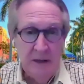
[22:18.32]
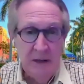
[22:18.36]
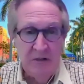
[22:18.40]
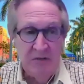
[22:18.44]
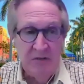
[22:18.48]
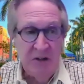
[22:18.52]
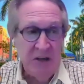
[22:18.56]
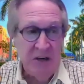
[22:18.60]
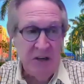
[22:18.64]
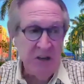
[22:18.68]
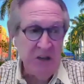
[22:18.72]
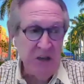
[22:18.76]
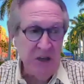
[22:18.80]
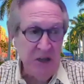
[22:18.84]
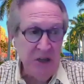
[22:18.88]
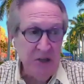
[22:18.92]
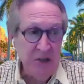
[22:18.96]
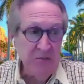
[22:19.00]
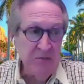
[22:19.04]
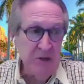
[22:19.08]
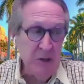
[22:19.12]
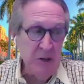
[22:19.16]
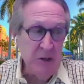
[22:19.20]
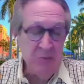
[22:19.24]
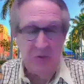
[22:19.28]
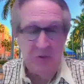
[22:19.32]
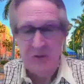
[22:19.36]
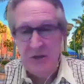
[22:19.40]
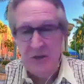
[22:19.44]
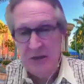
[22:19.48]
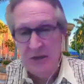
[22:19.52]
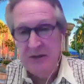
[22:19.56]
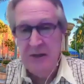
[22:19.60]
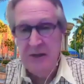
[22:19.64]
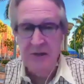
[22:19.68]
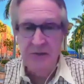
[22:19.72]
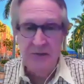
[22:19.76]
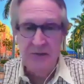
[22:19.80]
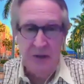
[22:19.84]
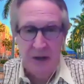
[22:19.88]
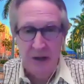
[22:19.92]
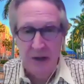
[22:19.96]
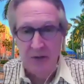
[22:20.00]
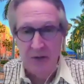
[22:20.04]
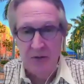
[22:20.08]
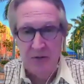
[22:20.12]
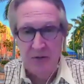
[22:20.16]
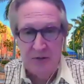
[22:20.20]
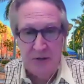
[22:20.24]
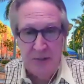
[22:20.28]
if I can get a 10%
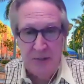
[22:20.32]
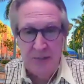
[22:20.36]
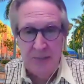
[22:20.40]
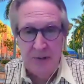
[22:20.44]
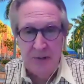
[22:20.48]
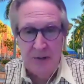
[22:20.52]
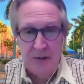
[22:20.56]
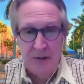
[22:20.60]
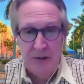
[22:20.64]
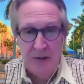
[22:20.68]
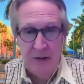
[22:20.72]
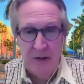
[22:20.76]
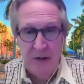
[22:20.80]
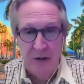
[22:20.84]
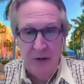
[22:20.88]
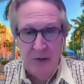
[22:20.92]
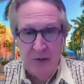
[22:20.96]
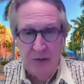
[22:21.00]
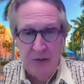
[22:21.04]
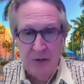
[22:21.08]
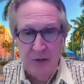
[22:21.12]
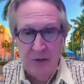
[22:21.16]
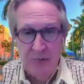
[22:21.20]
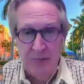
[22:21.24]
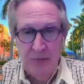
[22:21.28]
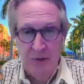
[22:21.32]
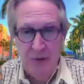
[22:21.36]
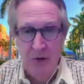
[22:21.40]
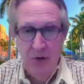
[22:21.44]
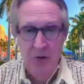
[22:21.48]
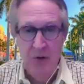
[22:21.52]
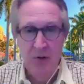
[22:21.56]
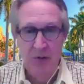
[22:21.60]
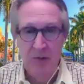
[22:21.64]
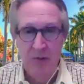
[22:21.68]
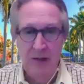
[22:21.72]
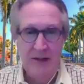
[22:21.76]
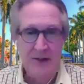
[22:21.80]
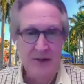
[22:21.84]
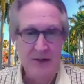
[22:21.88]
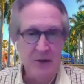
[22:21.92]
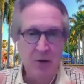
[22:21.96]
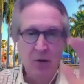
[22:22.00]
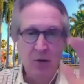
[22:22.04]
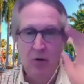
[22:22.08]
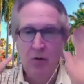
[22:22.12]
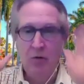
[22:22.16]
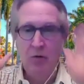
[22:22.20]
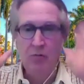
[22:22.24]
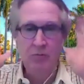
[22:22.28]
discount or something, you know. So the whole that's a
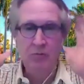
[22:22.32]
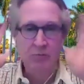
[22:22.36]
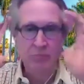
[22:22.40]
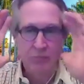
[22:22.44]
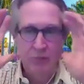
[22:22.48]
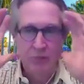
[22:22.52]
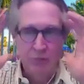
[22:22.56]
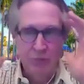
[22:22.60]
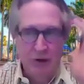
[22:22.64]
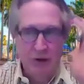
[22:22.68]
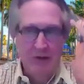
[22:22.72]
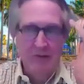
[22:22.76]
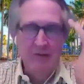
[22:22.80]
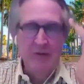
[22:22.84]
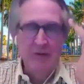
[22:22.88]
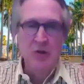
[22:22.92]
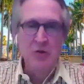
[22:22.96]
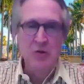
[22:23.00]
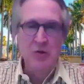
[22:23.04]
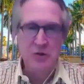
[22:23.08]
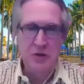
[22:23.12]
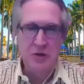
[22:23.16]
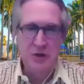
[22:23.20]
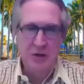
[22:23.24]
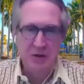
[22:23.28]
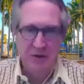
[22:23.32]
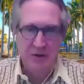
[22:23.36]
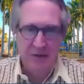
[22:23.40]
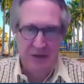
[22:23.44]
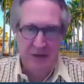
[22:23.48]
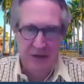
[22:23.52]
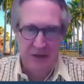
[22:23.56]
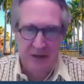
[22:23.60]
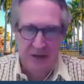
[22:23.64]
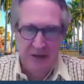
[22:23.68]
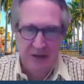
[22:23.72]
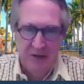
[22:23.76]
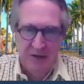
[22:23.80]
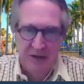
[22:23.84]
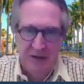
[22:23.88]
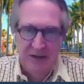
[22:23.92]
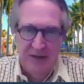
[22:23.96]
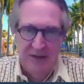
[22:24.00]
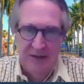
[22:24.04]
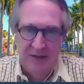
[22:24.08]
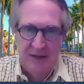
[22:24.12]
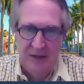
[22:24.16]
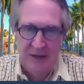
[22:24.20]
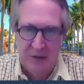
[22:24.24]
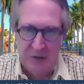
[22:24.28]
whole revolutionary thinking around
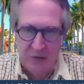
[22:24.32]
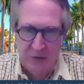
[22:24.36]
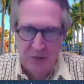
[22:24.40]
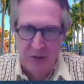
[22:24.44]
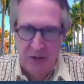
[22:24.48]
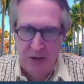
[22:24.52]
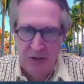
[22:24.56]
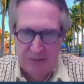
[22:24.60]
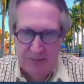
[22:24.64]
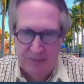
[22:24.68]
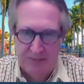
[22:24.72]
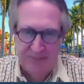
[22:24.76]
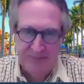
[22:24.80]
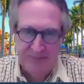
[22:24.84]
that as well.